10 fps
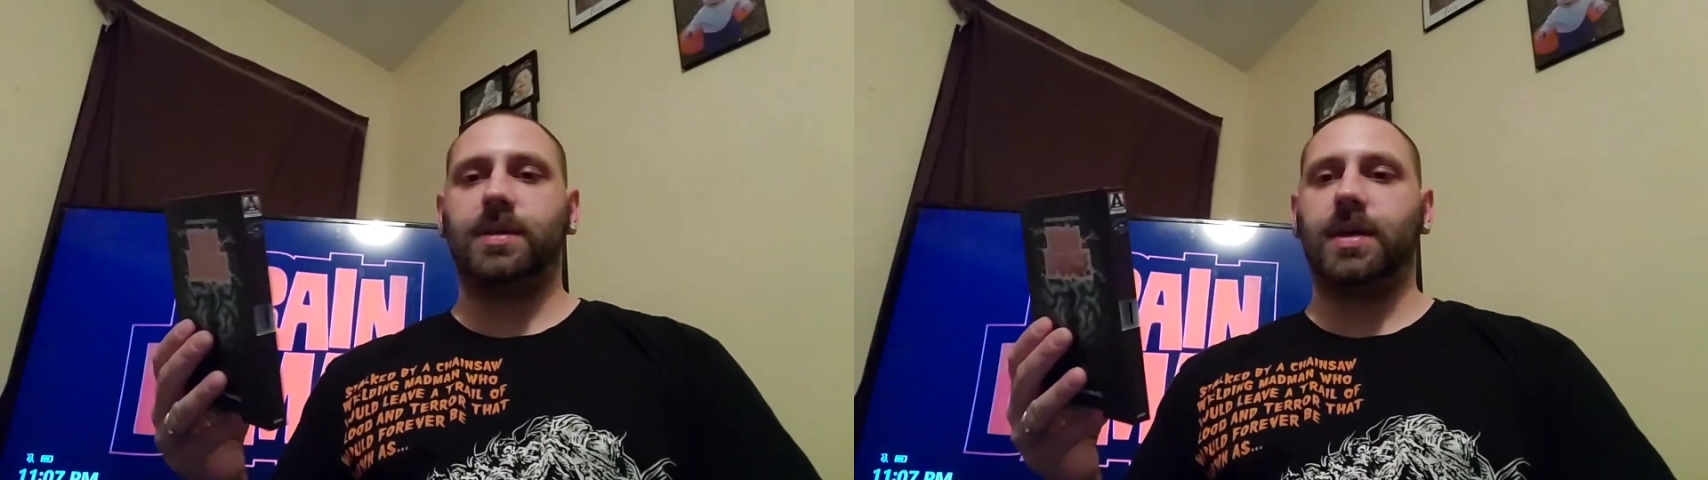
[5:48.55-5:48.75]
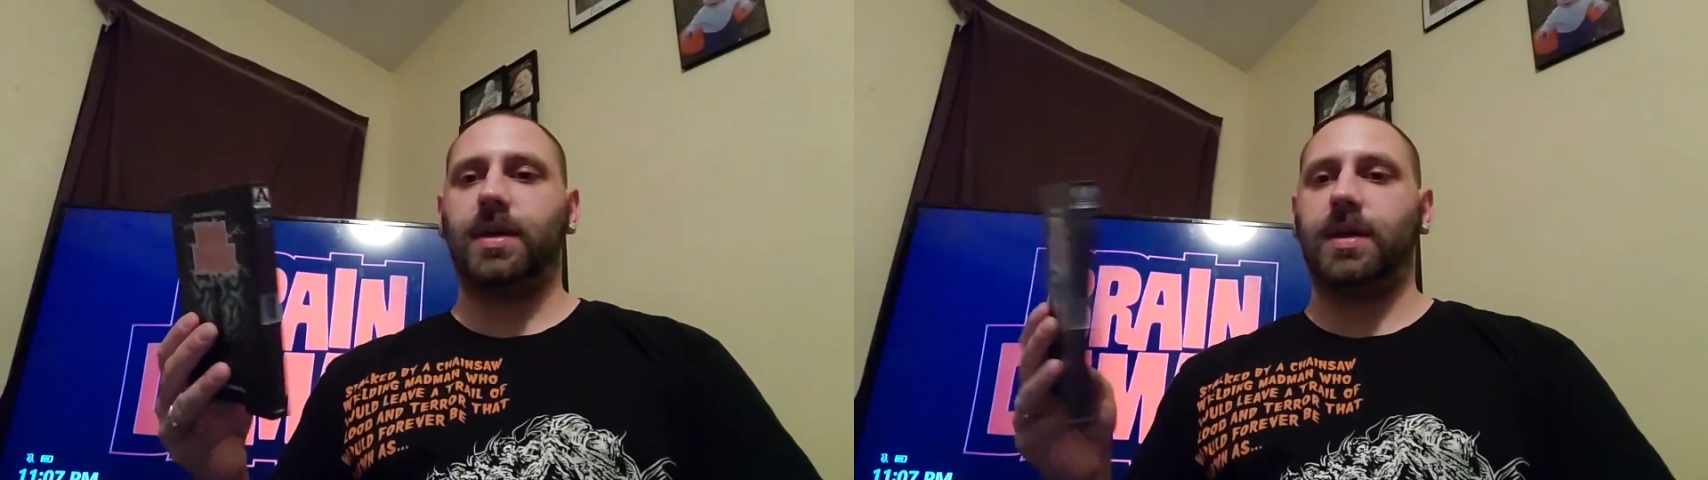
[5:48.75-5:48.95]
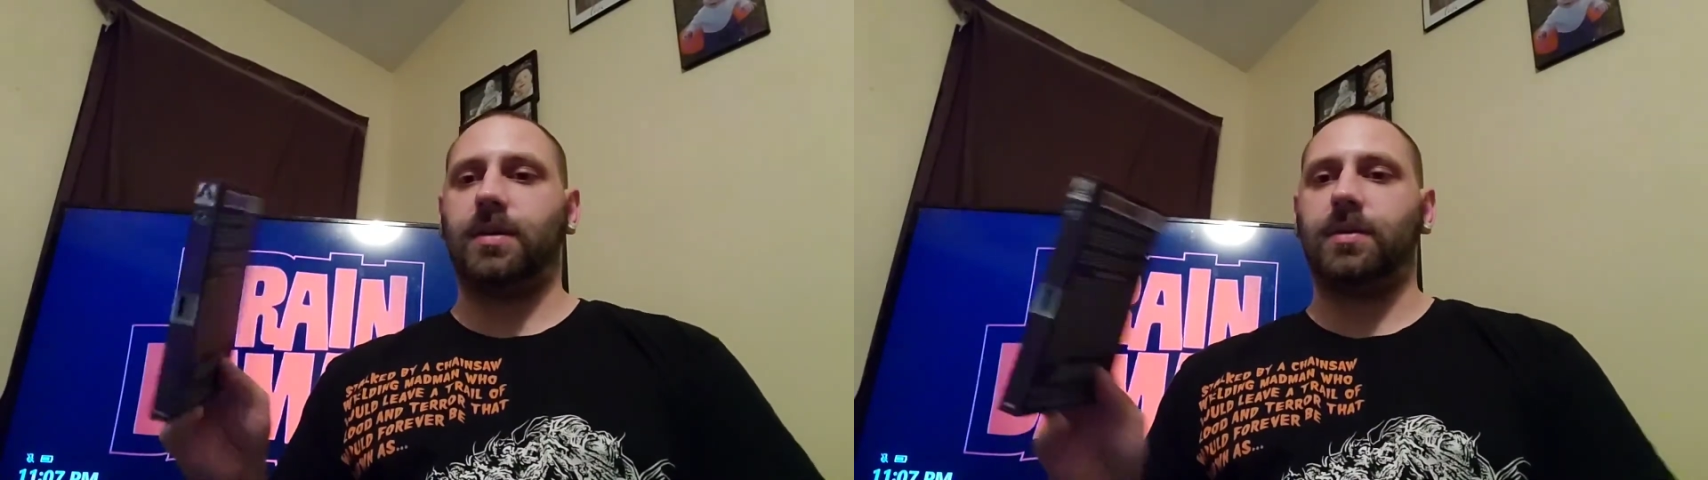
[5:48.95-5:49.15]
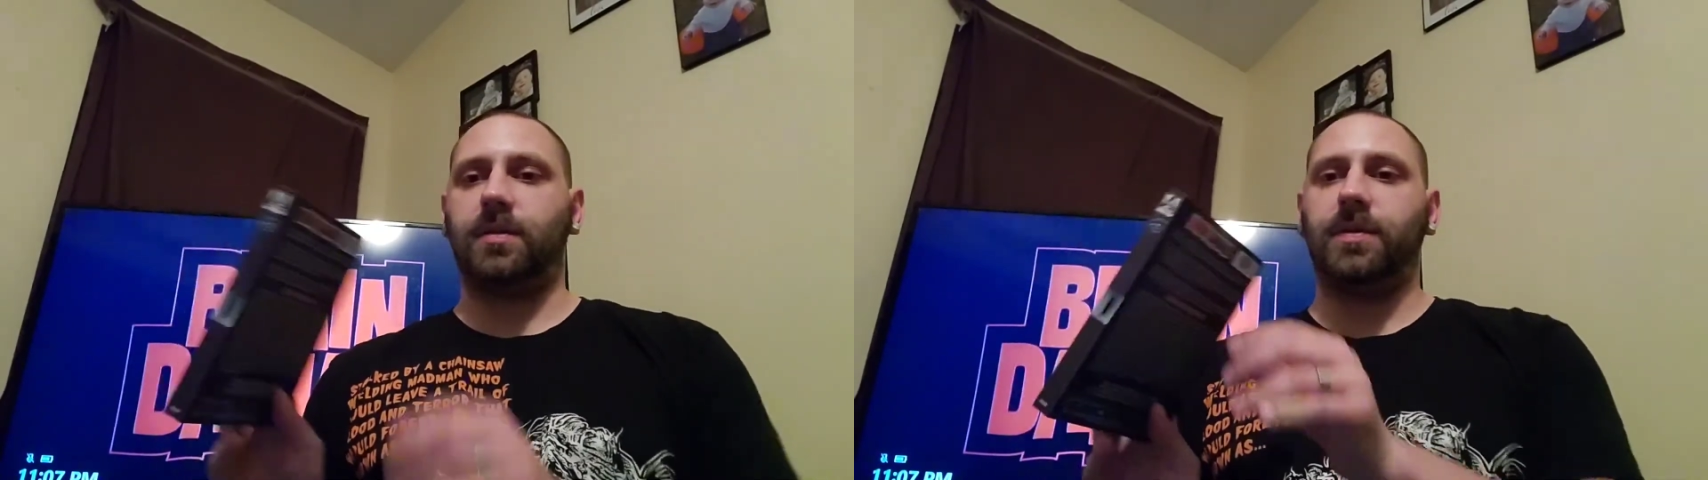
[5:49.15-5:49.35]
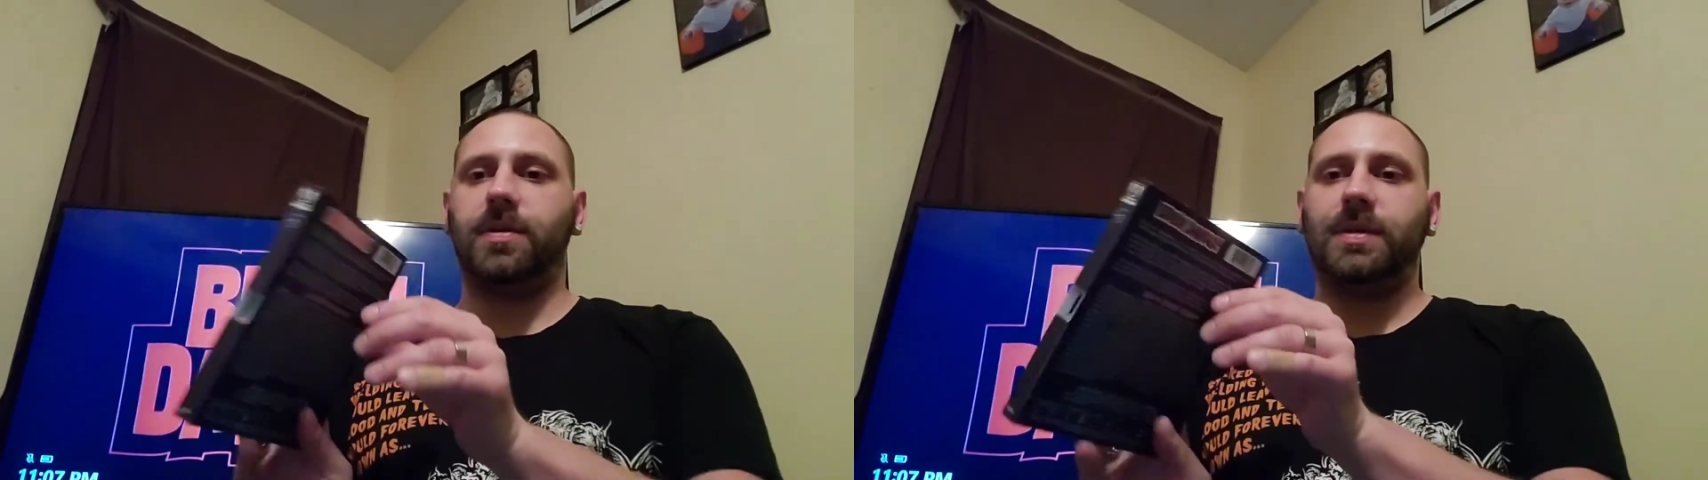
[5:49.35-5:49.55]
I don't know
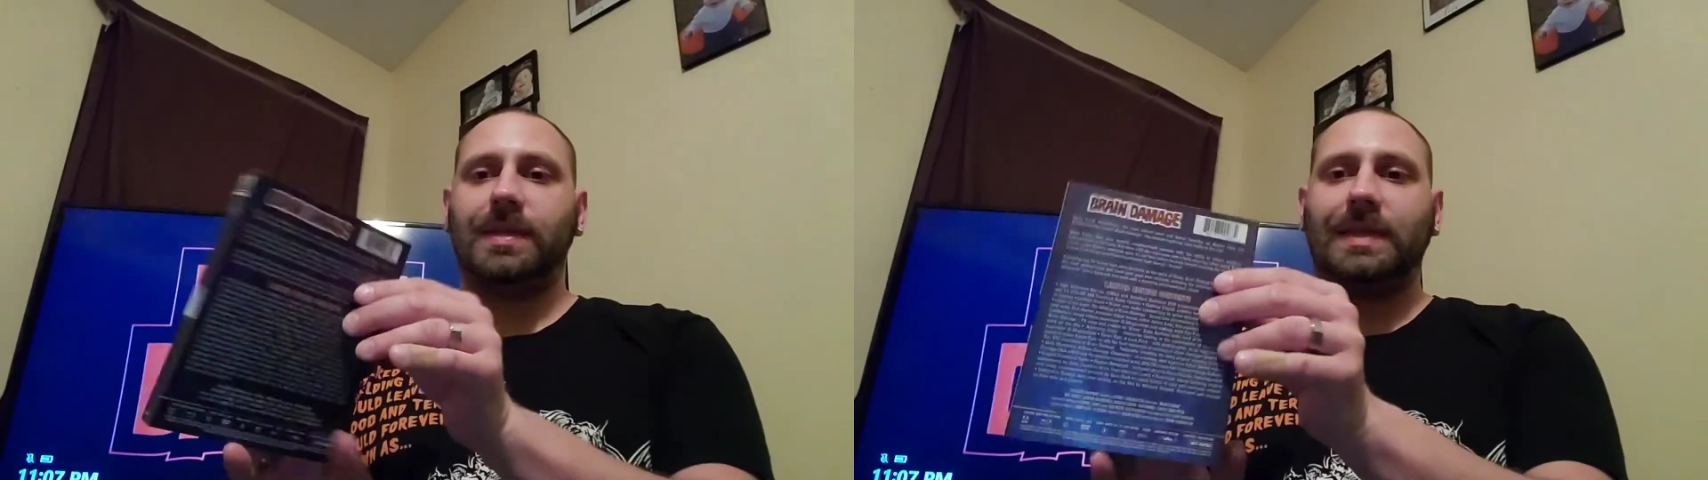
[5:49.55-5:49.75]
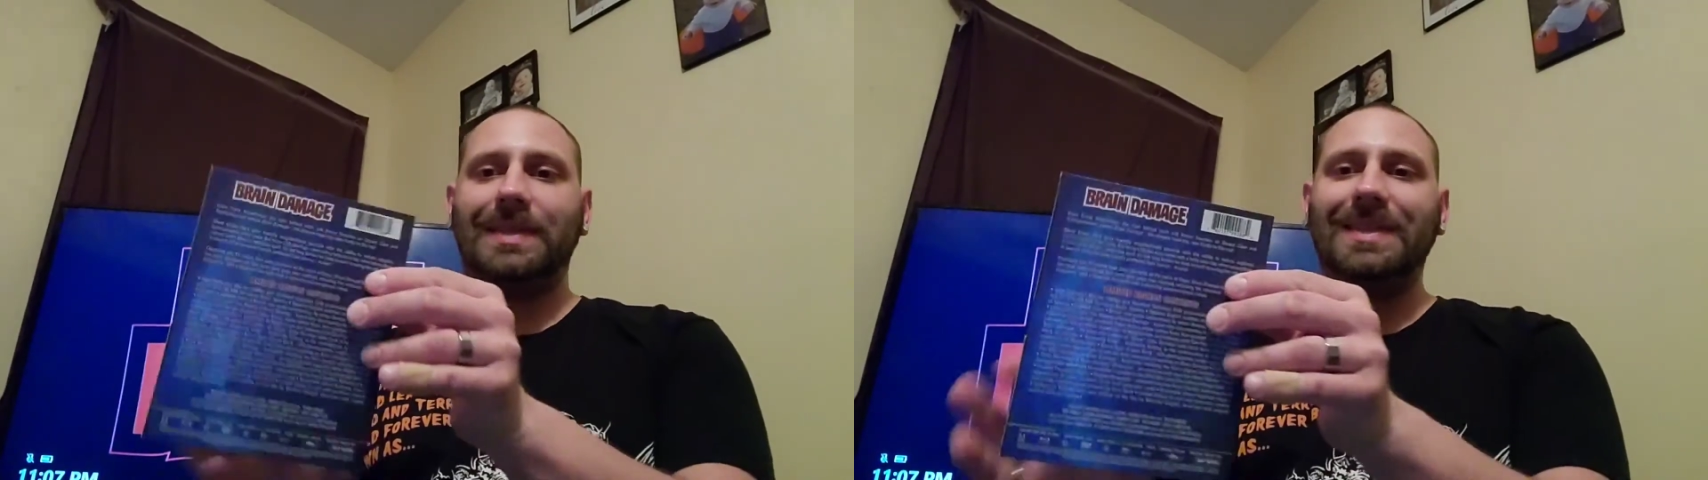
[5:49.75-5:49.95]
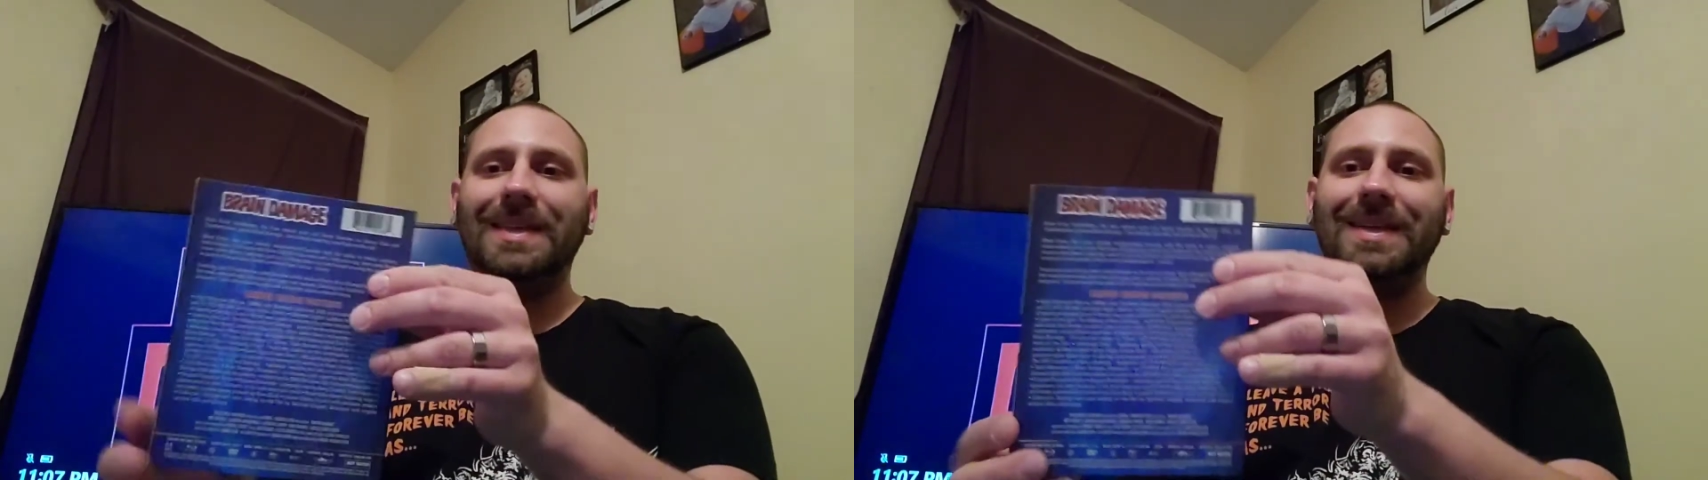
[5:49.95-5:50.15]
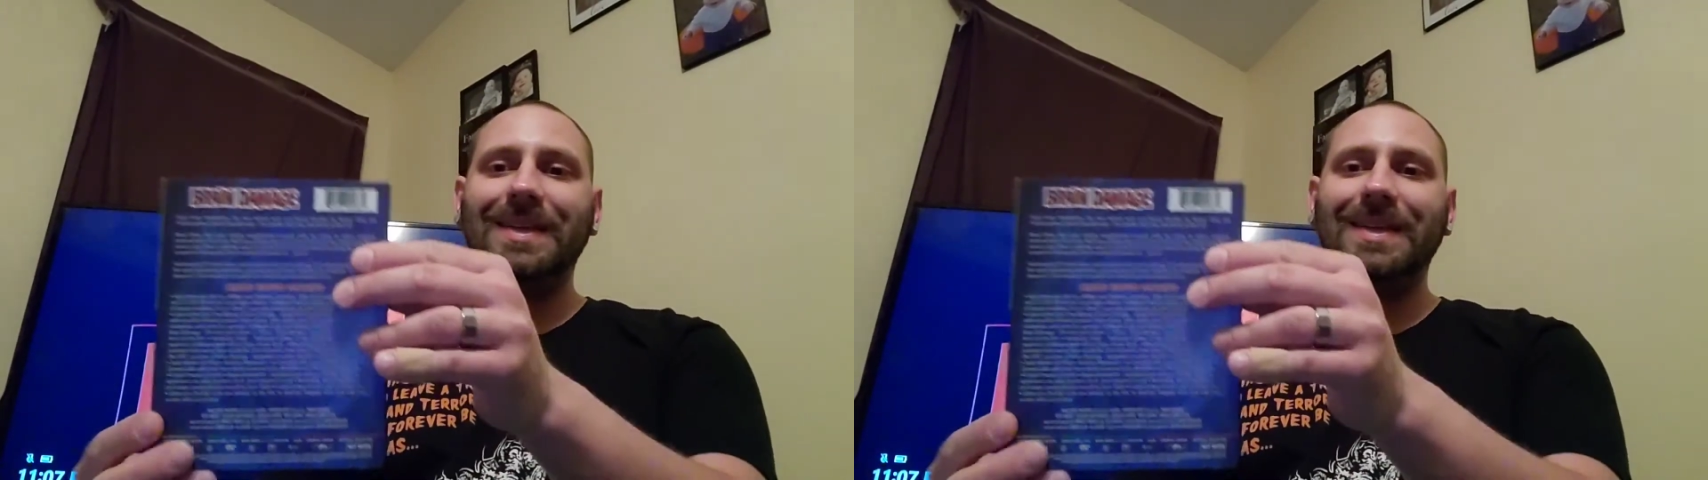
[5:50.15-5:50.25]
if you can see,